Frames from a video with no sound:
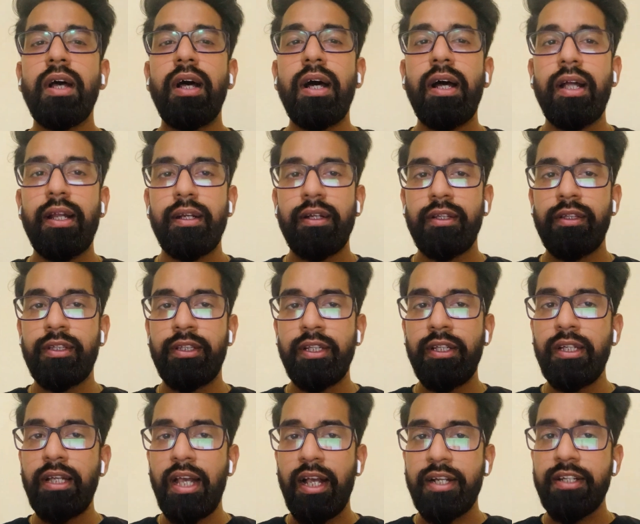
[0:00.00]
and
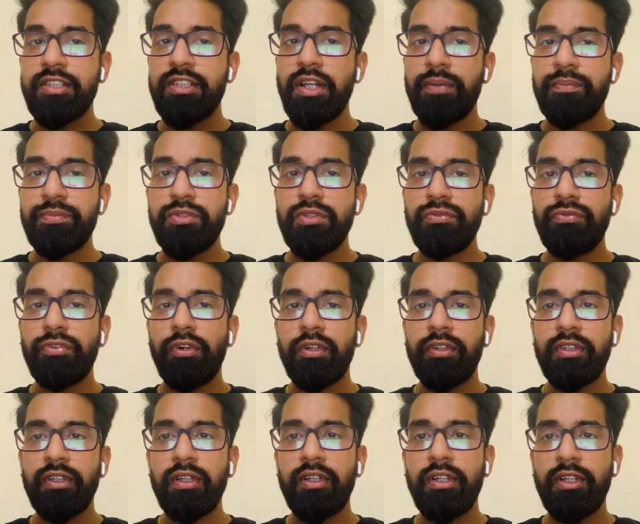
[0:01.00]
the exception for
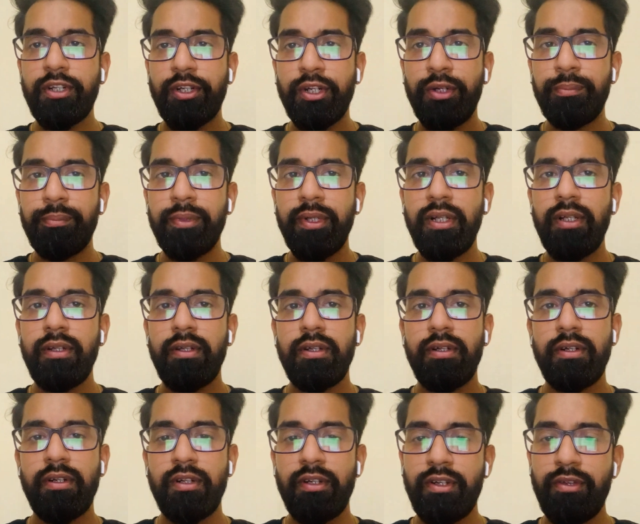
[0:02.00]
the criminal
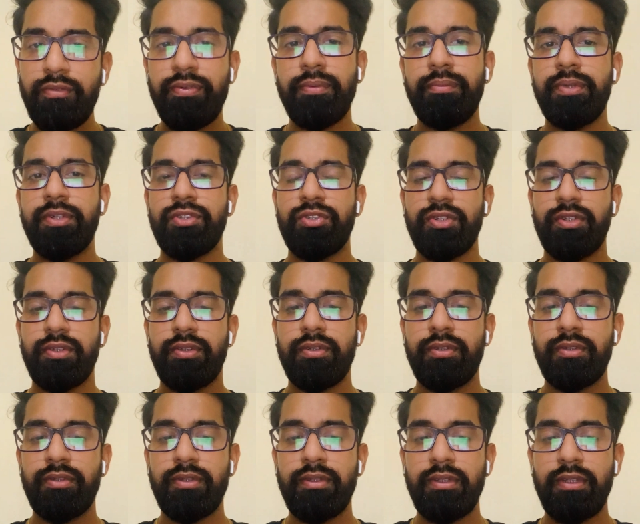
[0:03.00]
defamation.
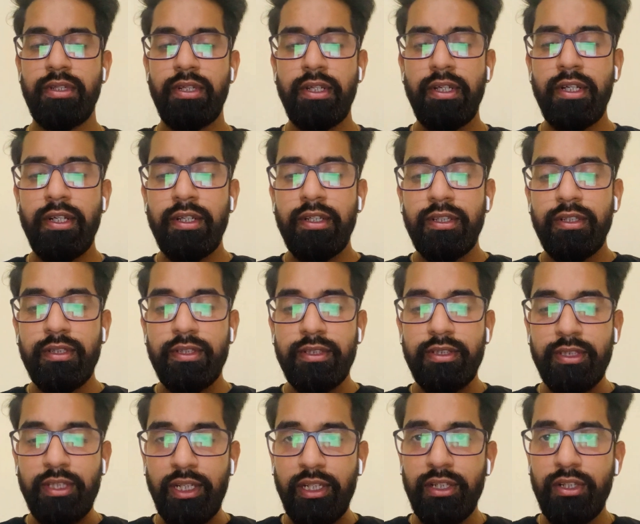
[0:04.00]

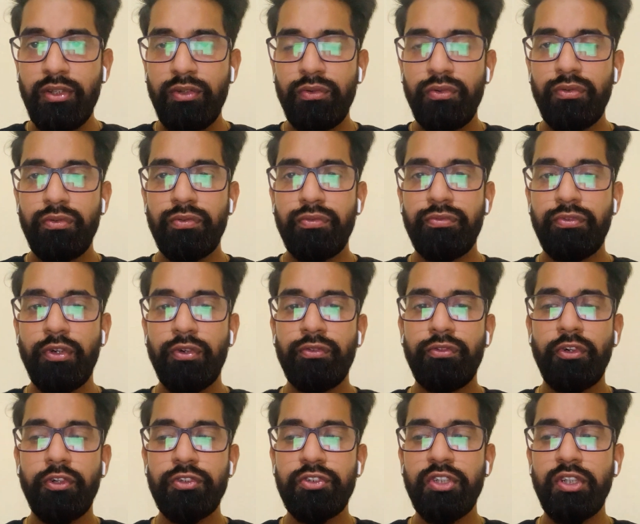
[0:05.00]
Thank you for
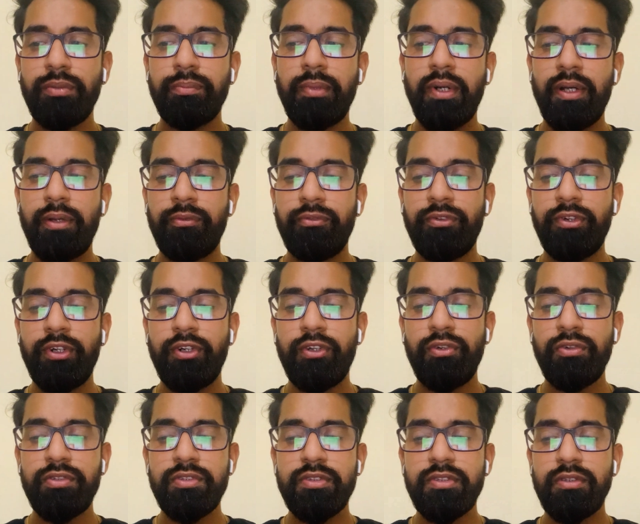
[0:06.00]
watching my
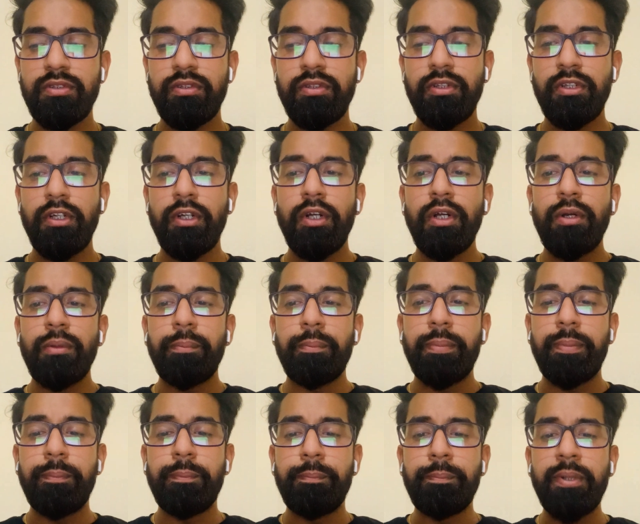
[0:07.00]
videos.
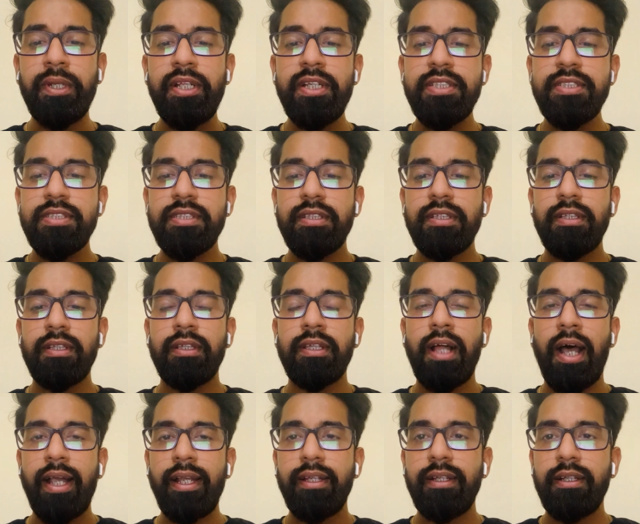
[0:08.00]
Please
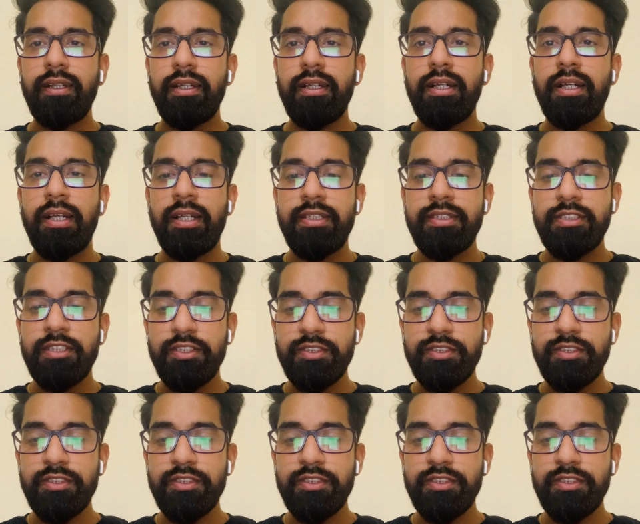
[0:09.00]
like and